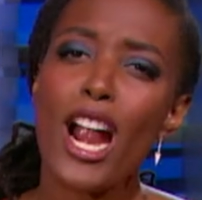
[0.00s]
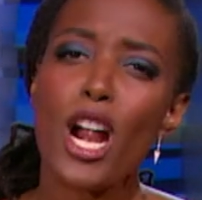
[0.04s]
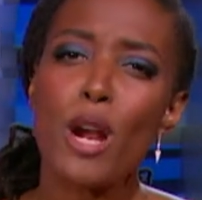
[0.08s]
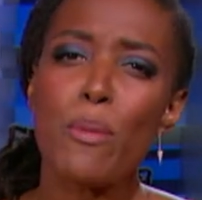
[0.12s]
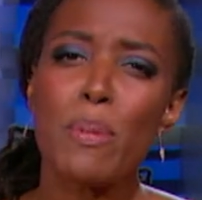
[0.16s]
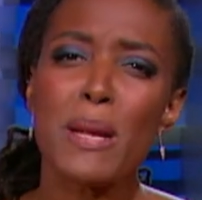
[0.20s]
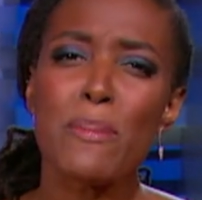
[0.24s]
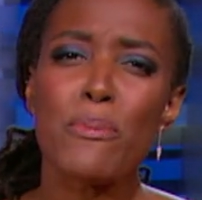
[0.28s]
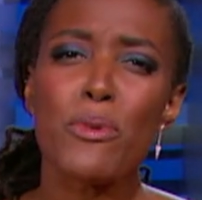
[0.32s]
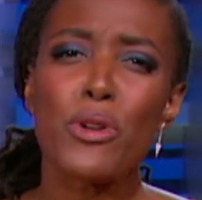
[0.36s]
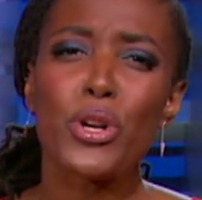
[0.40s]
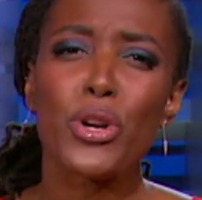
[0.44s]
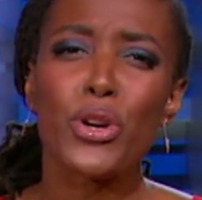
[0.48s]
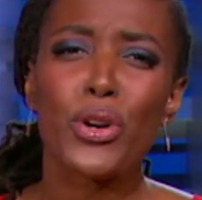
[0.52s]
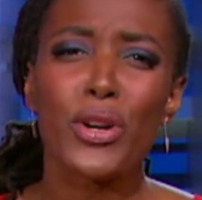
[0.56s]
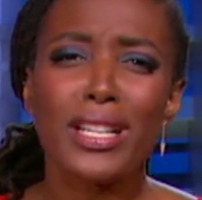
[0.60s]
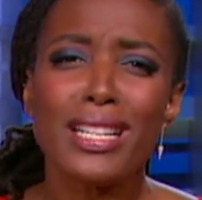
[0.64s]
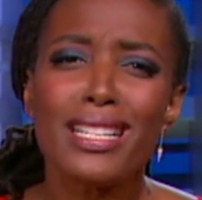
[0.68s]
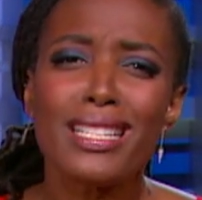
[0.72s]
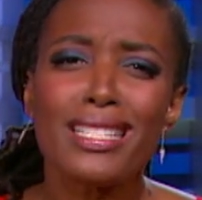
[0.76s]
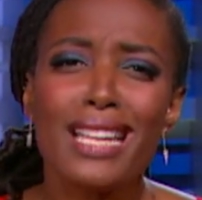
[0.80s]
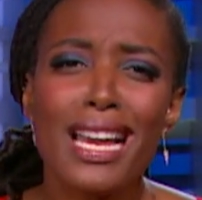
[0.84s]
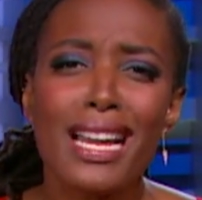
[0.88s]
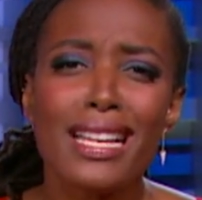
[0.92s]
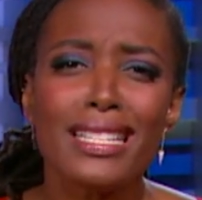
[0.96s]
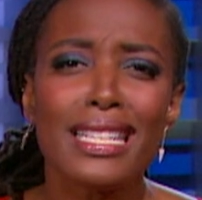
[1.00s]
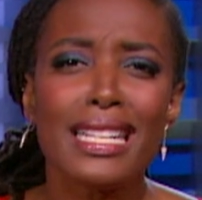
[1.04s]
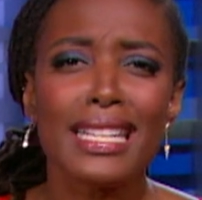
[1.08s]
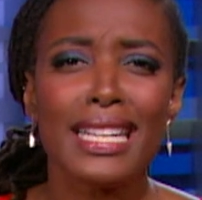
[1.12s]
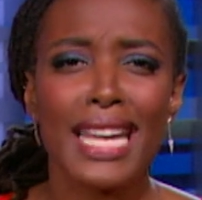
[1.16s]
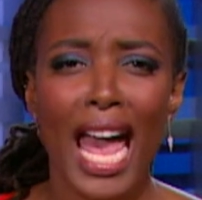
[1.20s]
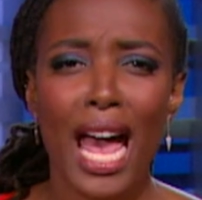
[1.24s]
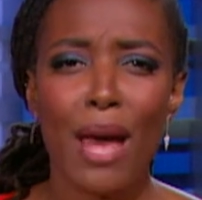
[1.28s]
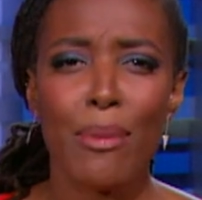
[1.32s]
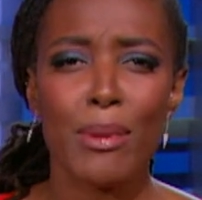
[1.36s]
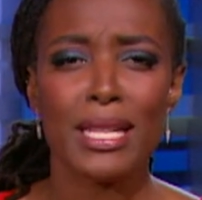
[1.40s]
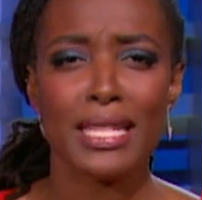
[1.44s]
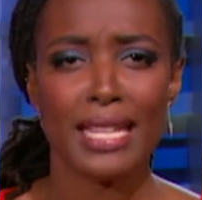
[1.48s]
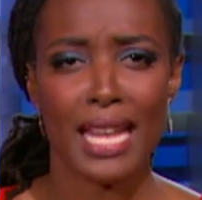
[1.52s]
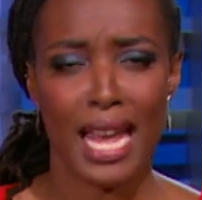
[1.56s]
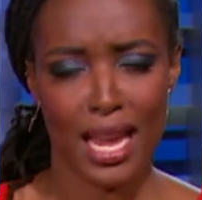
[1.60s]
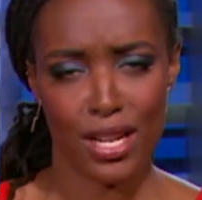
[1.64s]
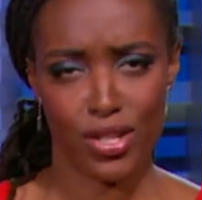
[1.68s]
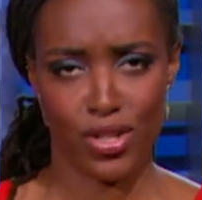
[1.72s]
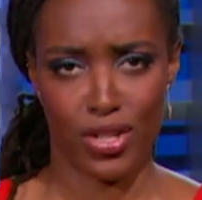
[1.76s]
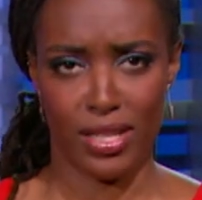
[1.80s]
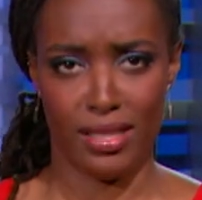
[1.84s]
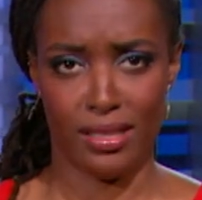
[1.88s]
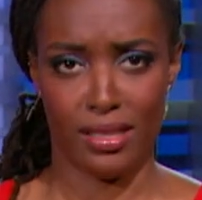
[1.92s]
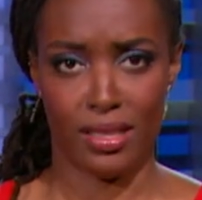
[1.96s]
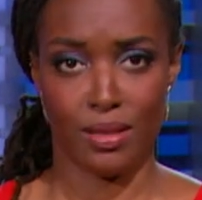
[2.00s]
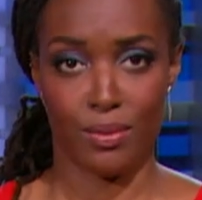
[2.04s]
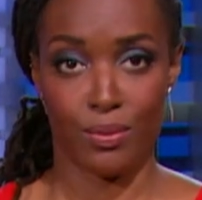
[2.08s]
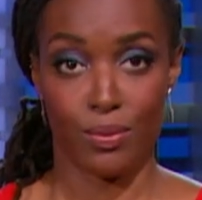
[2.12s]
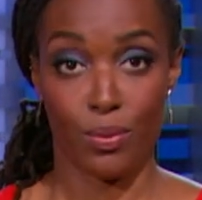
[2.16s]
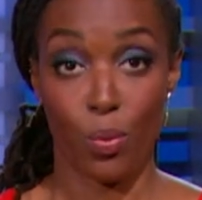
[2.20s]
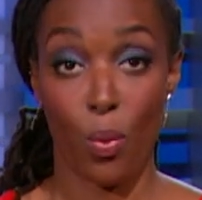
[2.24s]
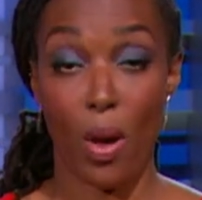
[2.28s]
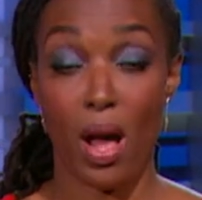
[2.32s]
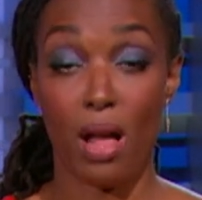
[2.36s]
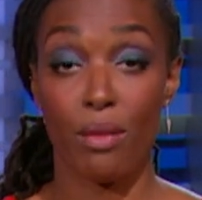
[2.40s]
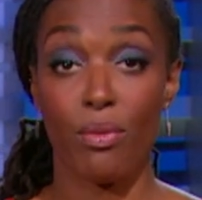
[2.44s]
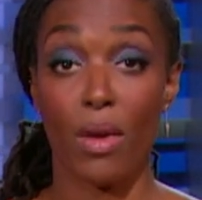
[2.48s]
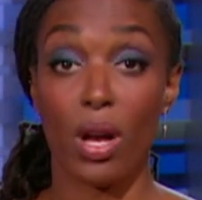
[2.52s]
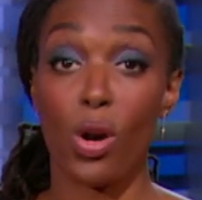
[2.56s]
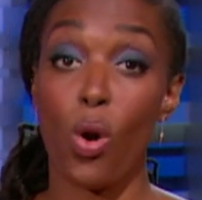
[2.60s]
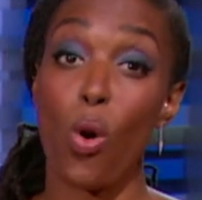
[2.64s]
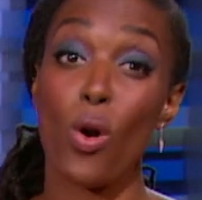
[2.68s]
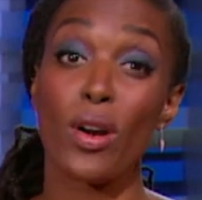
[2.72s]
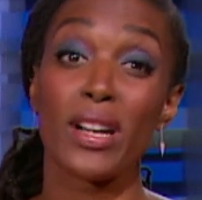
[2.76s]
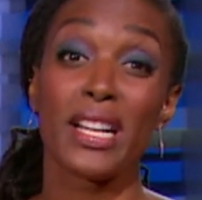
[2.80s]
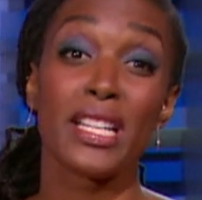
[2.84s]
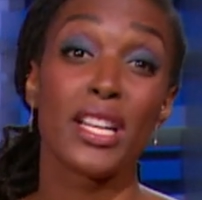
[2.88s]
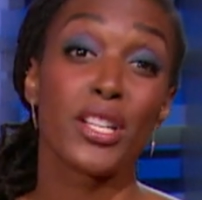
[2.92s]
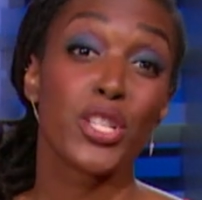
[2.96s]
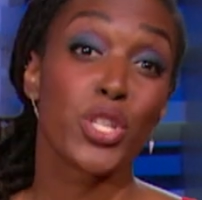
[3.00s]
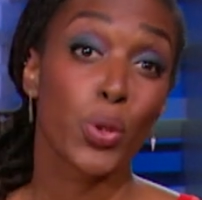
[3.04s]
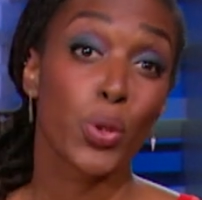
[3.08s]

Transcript: are people criticizing Gabby's edges? Well, according to